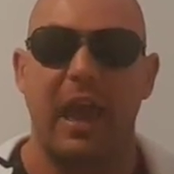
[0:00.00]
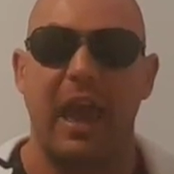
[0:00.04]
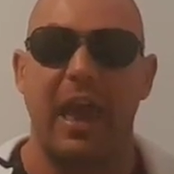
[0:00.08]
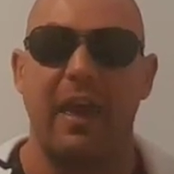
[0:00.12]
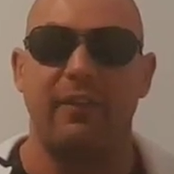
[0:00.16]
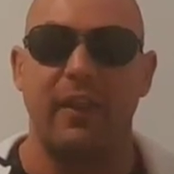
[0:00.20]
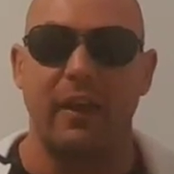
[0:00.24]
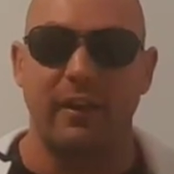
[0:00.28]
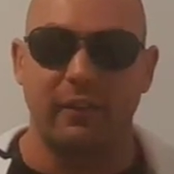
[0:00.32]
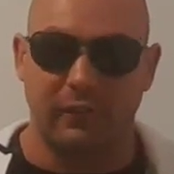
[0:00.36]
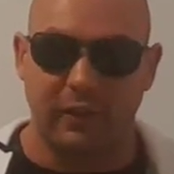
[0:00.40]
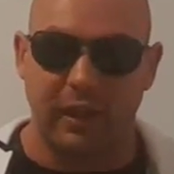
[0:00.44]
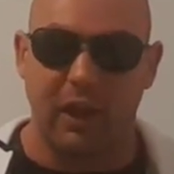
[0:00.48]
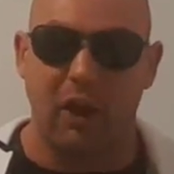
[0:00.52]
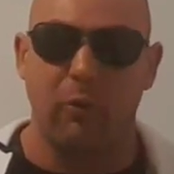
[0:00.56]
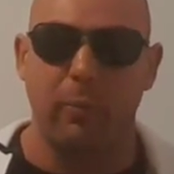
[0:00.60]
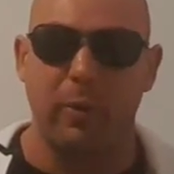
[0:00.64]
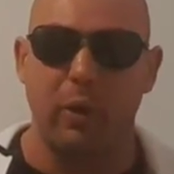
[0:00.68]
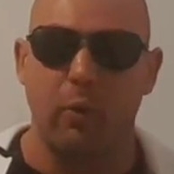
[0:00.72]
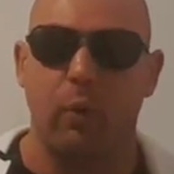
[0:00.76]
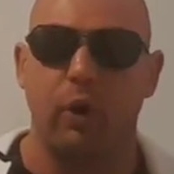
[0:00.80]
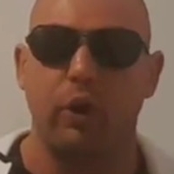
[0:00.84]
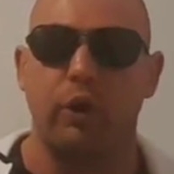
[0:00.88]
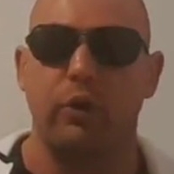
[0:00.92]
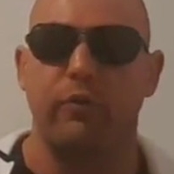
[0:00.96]
And then tell
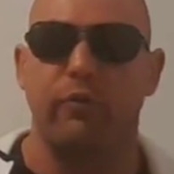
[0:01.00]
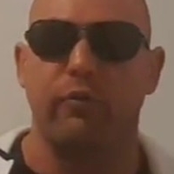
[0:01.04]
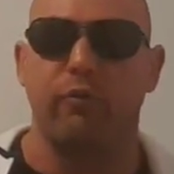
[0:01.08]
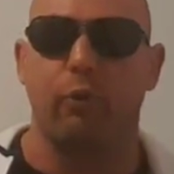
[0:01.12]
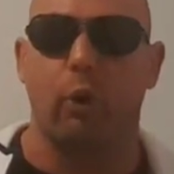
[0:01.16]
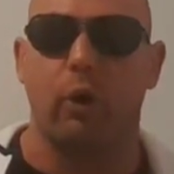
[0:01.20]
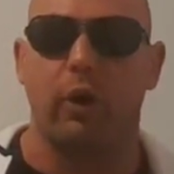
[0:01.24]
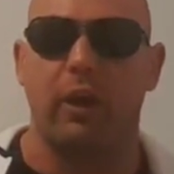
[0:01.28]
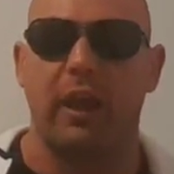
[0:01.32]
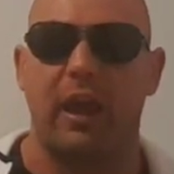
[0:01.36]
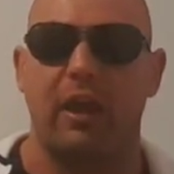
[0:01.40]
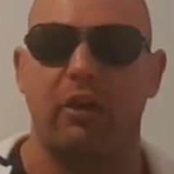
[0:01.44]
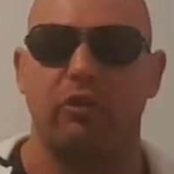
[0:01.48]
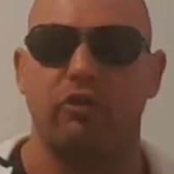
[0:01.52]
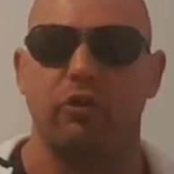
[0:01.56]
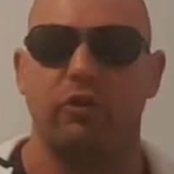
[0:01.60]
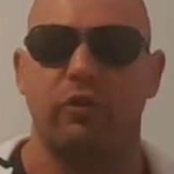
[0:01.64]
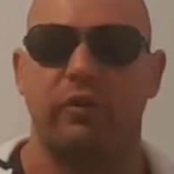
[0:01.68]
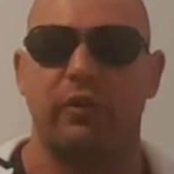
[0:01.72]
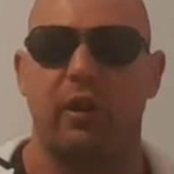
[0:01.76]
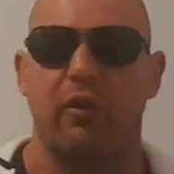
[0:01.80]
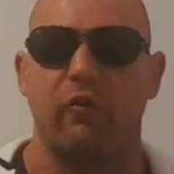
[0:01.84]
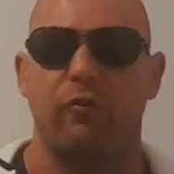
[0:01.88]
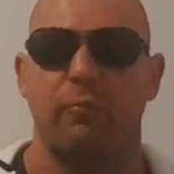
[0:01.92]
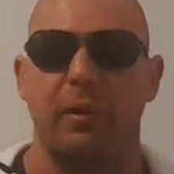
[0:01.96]
me where you forecast
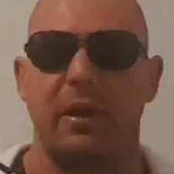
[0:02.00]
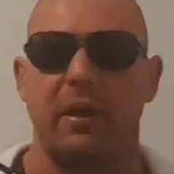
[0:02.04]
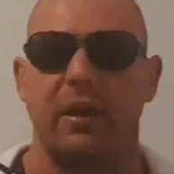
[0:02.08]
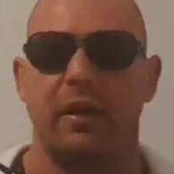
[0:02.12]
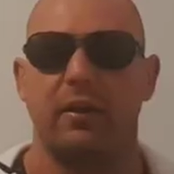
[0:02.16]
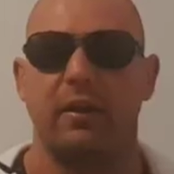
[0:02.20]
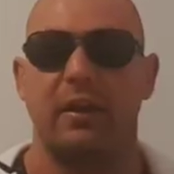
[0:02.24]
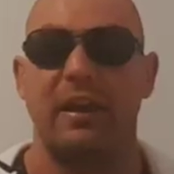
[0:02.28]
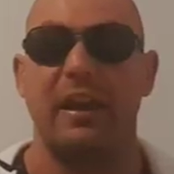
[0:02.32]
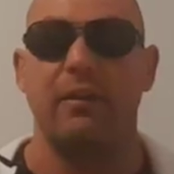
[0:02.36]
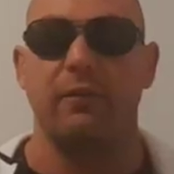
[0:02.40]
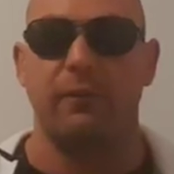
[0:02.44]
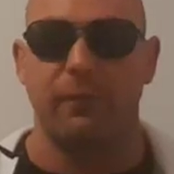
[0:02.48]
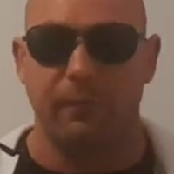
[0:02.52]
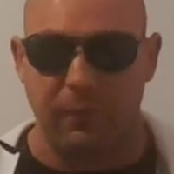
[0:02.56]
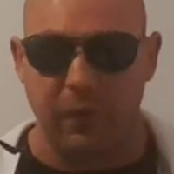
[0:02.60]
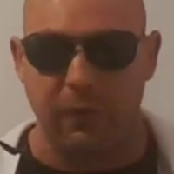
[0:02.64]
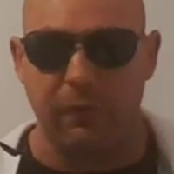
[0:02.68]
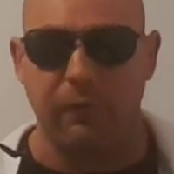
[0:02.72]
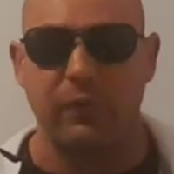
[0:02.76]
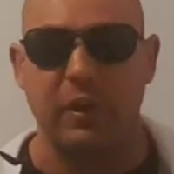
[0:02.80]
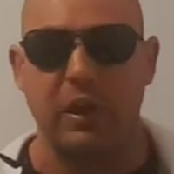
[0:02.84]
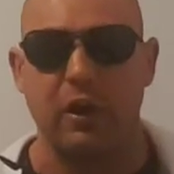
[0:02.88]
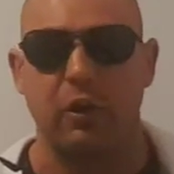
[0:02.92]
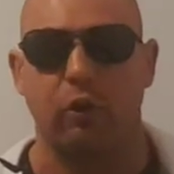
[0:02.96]
yourself being in
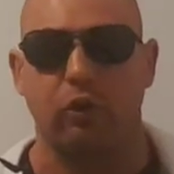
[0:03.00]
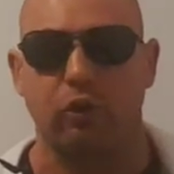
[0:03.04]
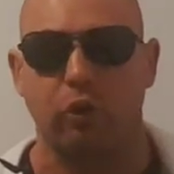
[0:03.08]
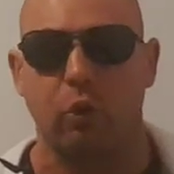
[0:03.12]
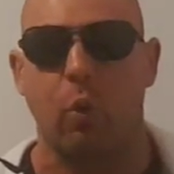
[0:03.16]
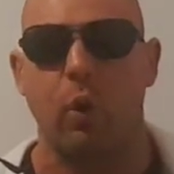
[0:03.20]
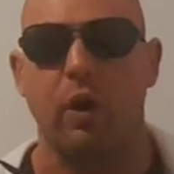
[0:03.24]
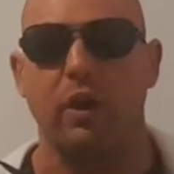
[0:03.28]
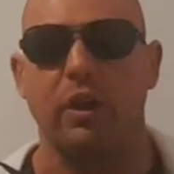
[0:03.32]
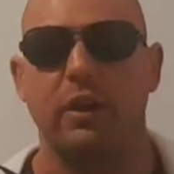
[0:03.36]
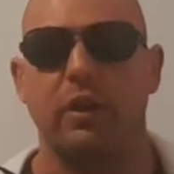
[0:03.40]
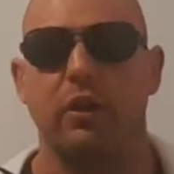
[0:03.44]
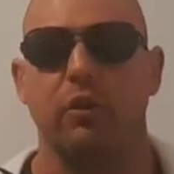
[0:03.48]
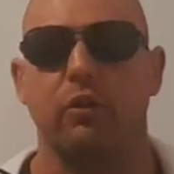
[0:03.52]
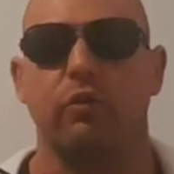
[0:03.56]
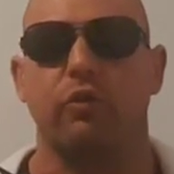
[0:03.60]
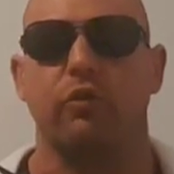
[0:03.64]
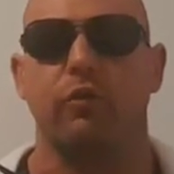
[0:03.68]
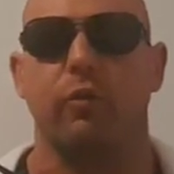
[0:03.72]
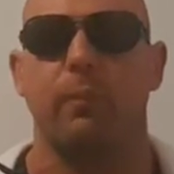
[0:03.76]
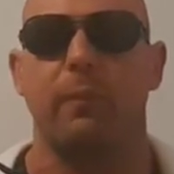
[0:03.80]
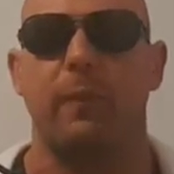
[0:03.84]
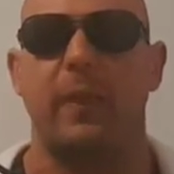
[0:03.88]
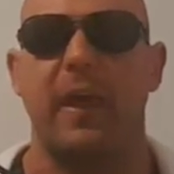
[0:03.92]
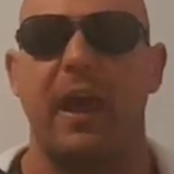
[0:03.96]
15 or 20 years
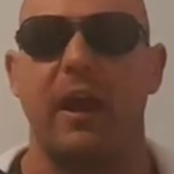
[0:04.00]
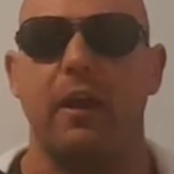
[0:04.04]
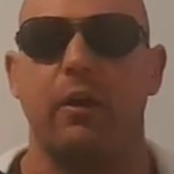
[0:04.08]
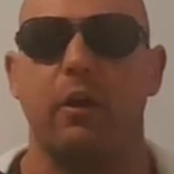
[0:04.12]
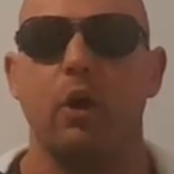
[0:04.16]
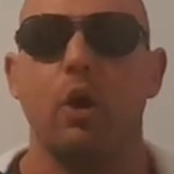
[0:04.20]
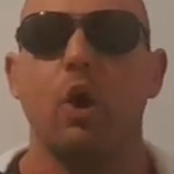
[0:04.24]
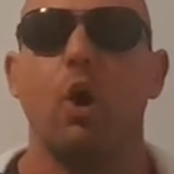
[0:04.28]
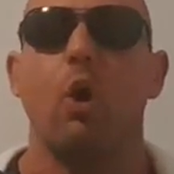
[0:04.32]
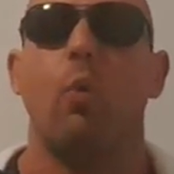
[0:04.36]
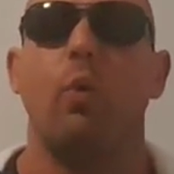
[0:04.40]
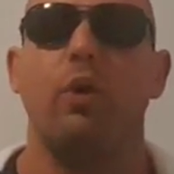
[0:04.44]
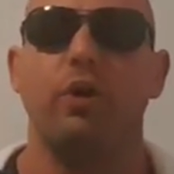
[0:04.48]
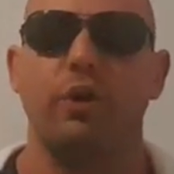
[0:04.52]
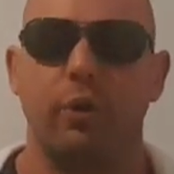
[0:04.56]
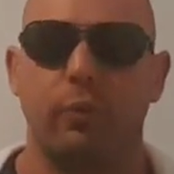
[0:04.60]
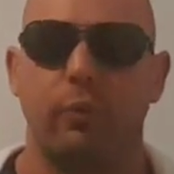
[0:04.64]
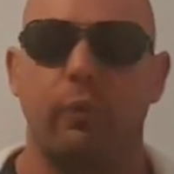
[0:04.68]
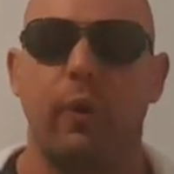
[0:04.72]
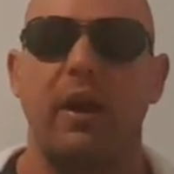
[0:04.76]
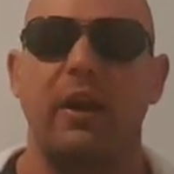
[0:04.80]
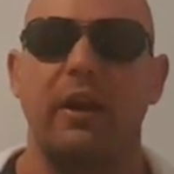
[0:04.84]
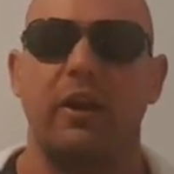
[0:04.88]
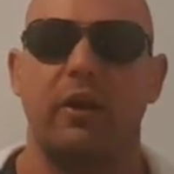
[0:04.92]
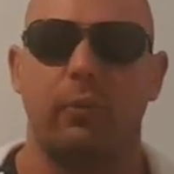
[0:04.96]
from then when you're
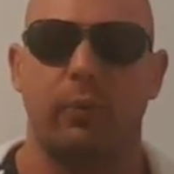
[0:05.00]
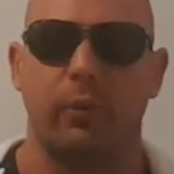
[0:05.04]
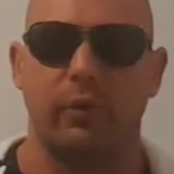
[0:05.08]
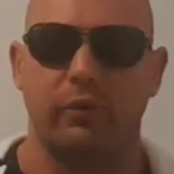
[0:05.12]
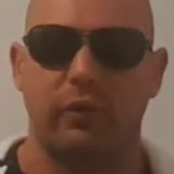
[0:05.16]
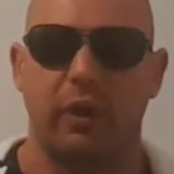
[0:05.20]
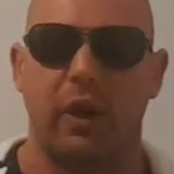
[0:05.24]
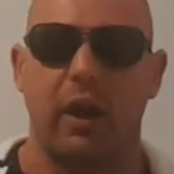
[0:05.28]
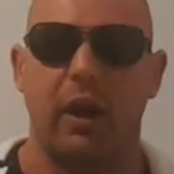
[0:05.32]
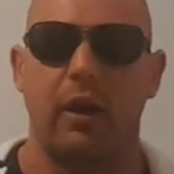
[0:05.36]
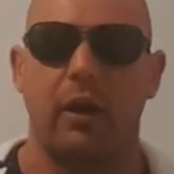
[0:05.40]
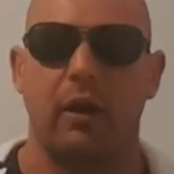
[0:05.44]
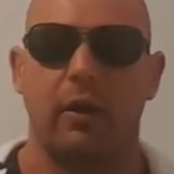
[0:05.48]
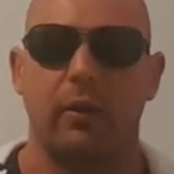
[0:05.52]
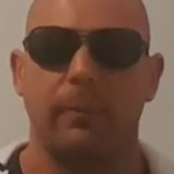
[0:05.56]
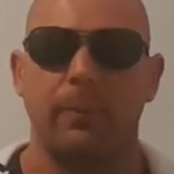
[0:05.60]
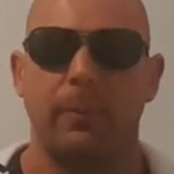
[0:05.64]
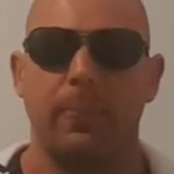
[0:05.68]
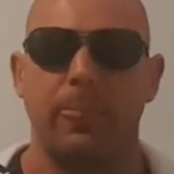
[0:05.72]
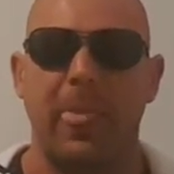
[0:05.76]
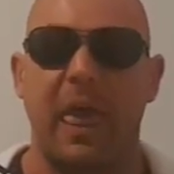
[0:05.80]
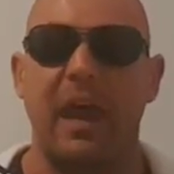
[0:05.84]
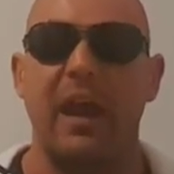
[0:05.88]
ready to retire.